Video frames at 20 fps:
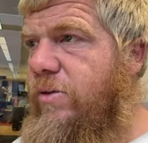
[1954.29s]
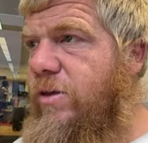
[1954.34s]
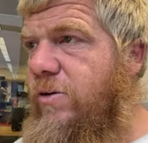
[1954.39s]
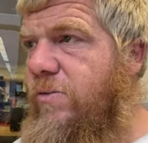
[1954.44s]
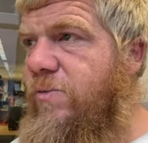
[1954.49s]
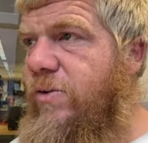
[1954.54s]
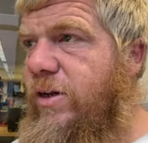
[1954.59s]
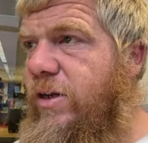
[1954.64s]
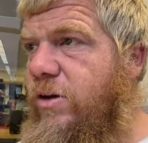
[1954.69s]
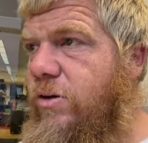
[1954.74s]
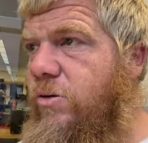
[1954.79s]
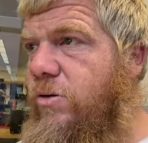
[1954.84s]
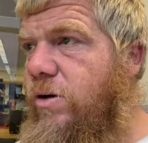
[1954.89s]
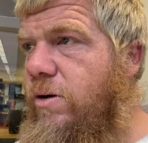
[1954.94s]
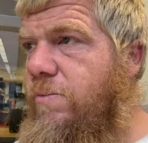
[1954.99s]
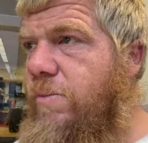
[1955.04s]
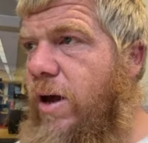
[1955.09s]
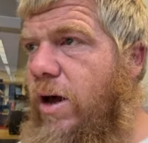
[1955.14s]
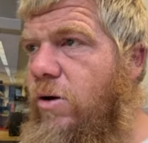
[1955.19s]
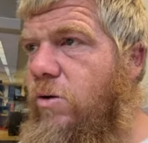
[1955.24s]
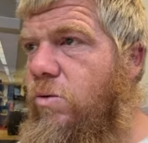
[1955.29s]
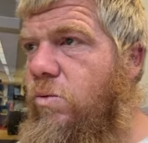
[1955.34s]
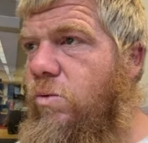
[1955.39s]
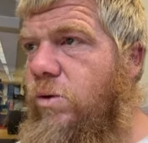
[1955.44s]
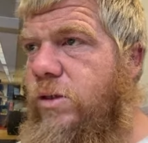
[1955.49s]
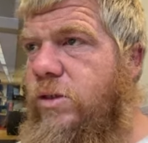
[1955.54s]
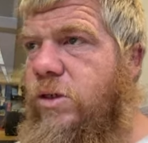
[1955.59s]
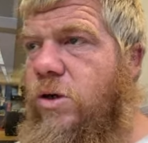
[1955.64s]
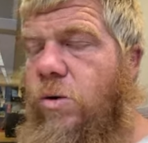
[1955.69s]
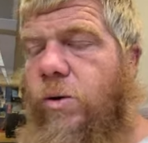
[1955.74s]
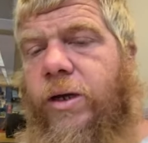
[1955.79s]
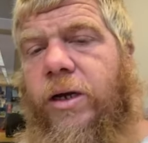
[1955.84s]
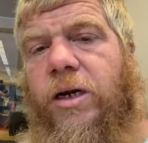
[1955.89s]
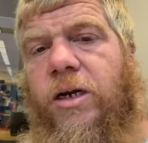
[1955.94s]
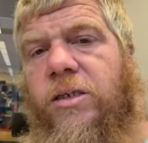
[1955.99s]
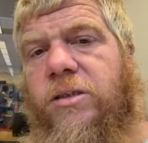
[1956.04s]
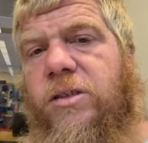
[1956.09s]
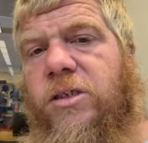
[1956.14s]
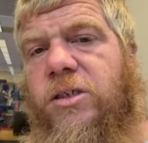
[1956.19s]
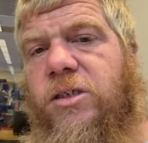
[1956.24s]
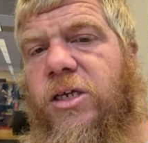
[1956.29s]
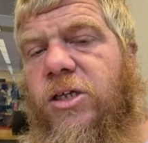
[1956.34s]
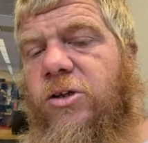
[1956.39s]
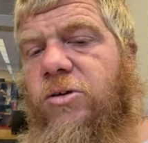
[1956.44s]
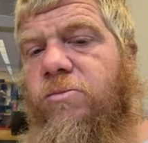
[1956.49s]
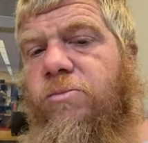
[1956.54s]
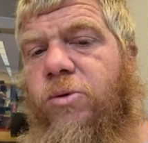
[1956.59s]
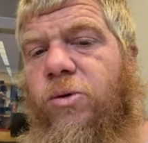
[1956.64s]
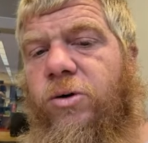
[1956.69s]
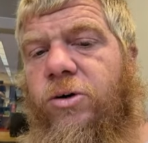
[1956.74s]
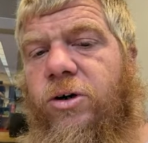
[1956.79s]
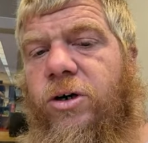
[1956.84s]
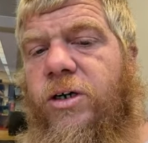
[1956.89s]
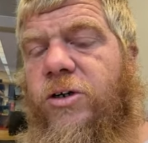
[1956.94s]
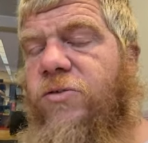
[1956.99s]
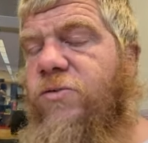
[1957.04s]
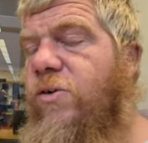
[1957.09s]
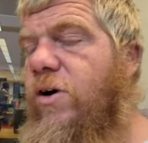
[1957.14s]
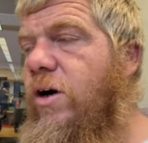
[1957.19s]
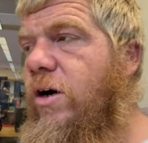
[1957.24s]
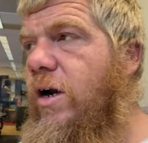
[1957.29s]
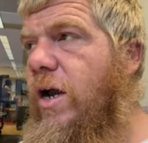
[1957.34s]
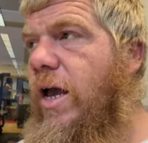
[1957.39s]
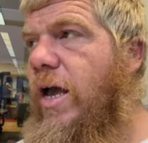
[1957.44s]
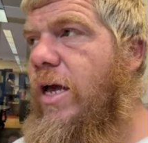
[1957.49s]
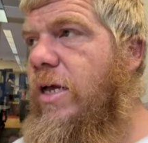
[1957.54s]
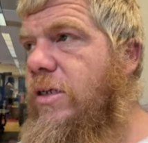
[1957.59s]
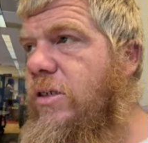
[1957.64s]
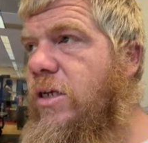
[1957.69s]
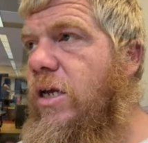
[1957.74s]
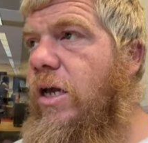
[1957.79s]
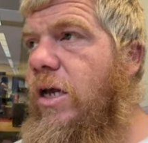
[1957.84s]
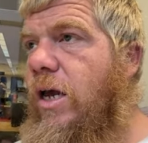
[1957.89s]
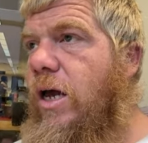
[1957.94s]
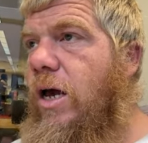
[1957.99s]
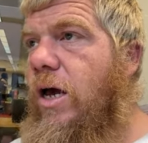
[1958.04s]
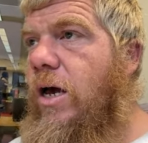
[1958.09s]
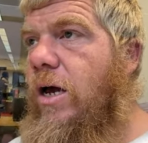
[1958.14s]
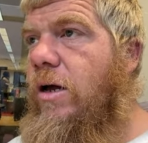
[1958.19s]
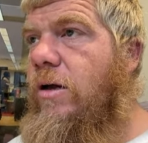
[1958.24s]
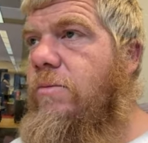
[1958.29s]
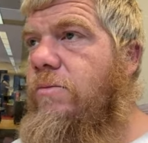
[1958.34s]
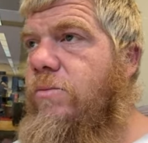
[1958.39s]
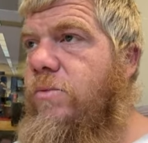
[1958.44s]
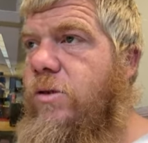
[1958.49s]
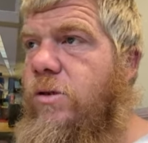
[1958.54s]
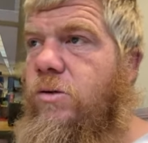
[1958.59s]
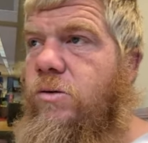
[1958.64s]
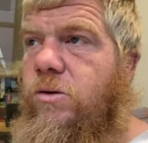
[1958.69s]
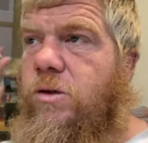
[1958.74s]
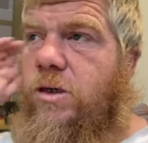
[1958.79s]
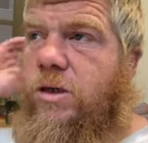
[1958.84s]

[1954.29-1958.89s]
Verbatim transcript: their video about what's going on at the southern border as far as um, you know,